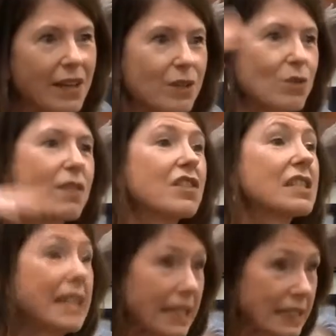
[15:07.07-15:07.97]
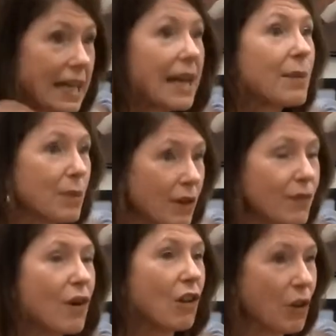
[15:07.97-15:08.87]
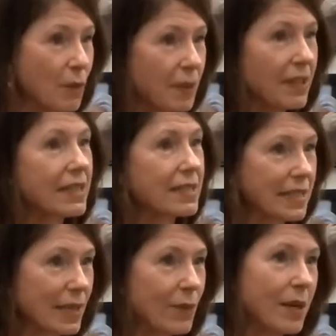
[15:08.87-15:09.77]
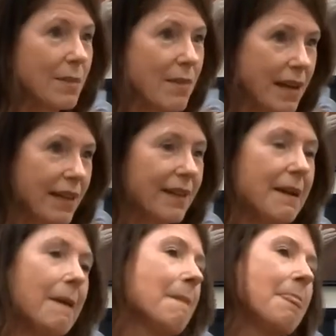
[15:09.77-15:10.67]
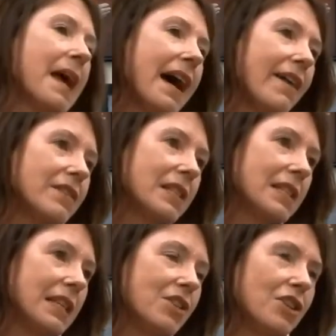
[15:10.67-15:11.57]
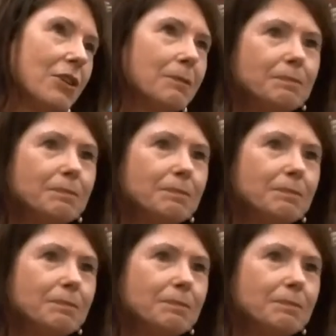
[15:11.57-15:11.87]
You sort of just like let a book fall open and see mm -hmm. what mm-hmm. it might have to teach you.